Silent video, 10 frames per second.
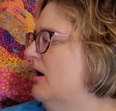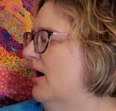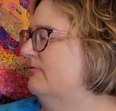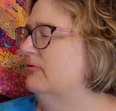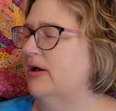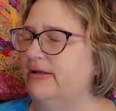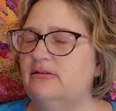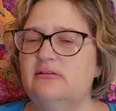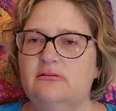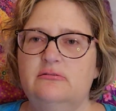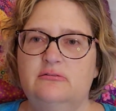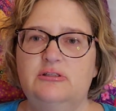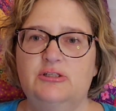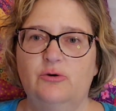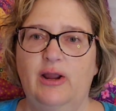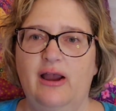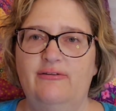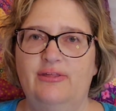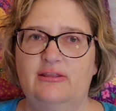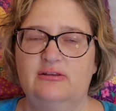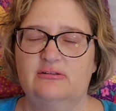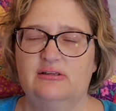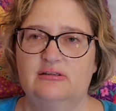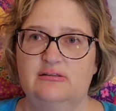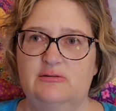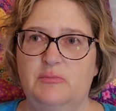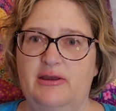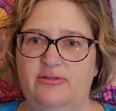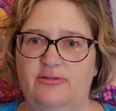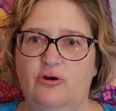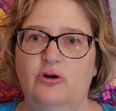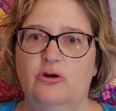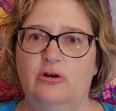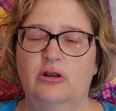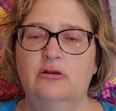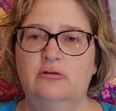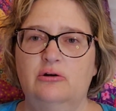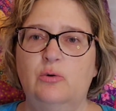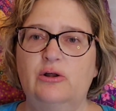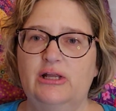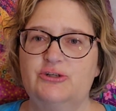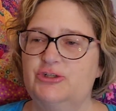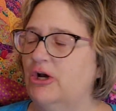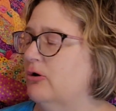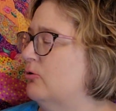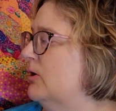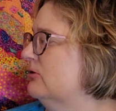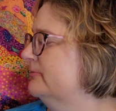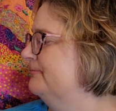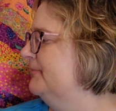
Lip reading: I've liked doing. I think this is my 3rd Quilt As You Go quilt.